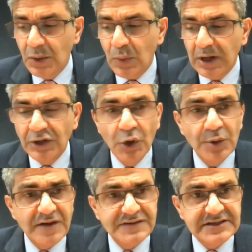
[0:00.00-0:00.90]
while known
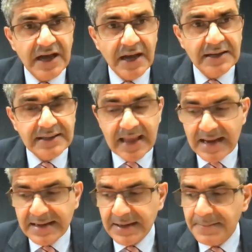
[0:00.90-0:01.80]
FDI in
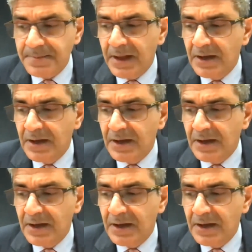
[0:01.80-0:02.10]
Canada